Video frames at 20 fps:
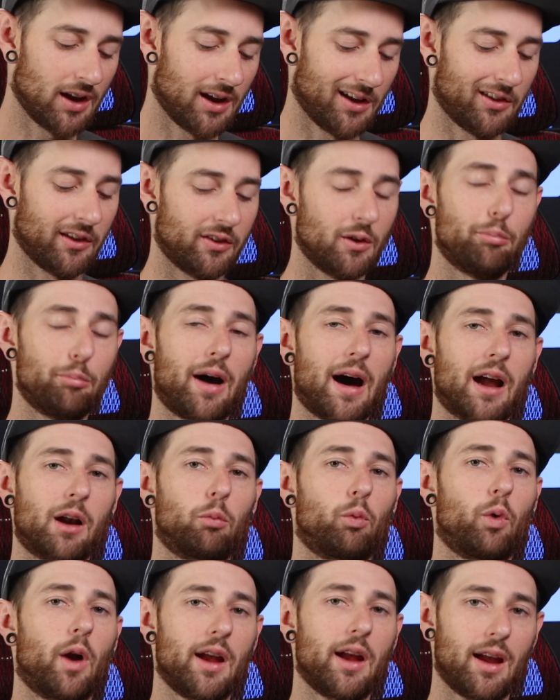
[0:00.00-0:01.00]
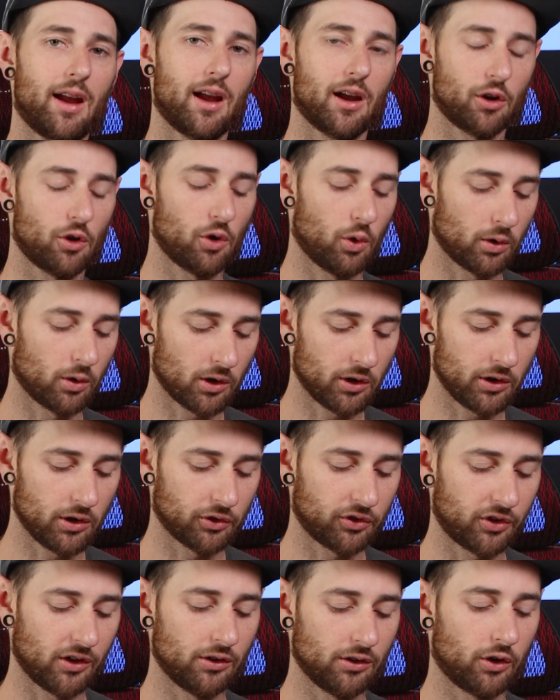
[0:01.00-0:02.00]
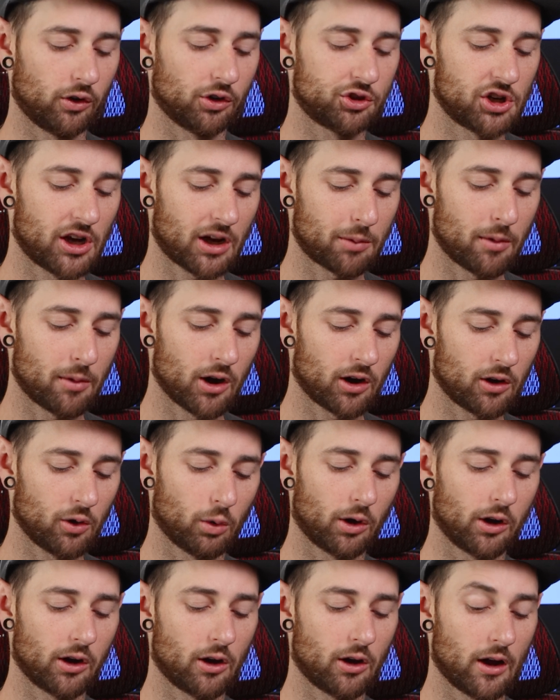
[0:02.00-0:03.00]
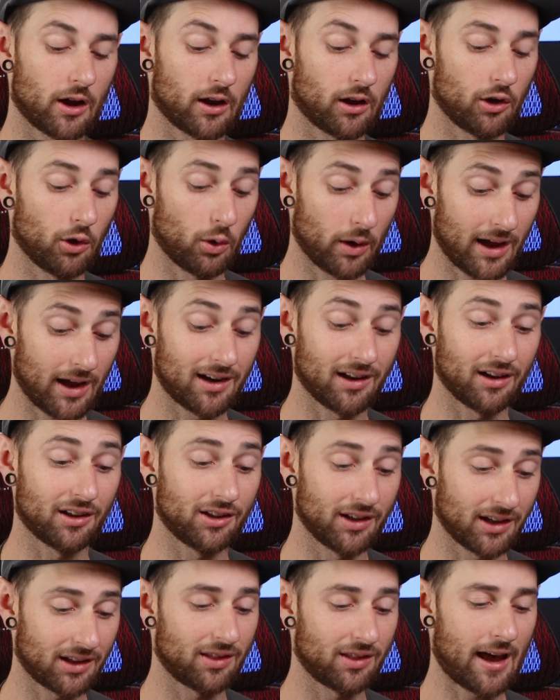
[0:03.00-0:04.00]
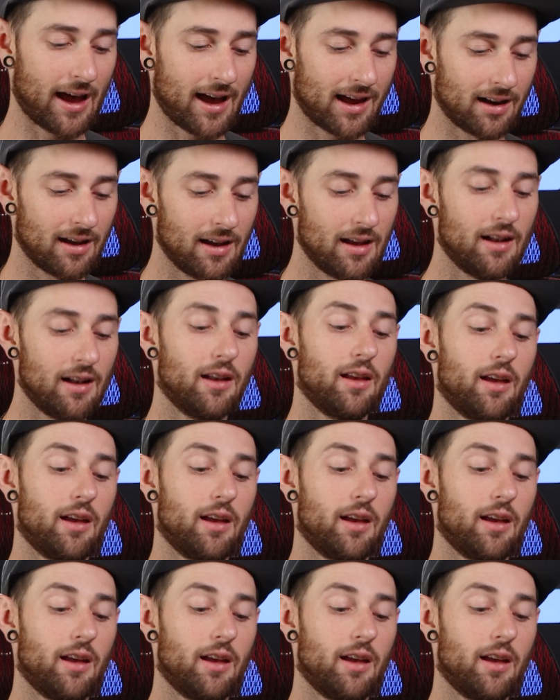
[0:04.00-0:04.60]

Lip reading: And then the bottom right-hand corner, you'll see a little check mark. We're gonna go ahead and click that.